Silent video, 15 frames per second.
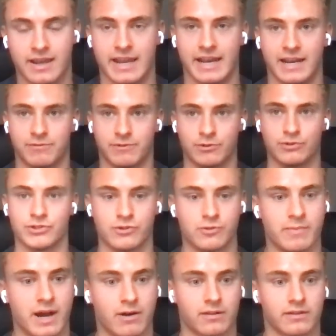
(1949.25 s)
And if you
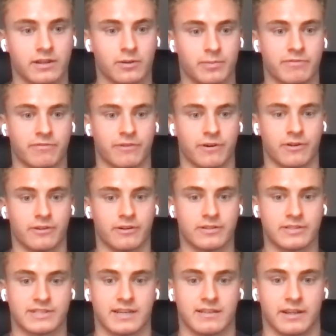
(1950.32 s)
zoom out yeah. a little bit further,
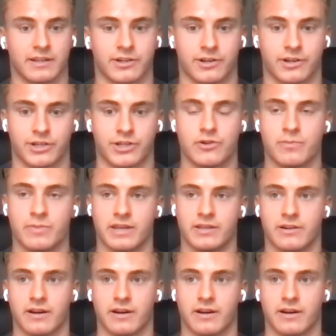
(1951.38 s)
say like you're a human,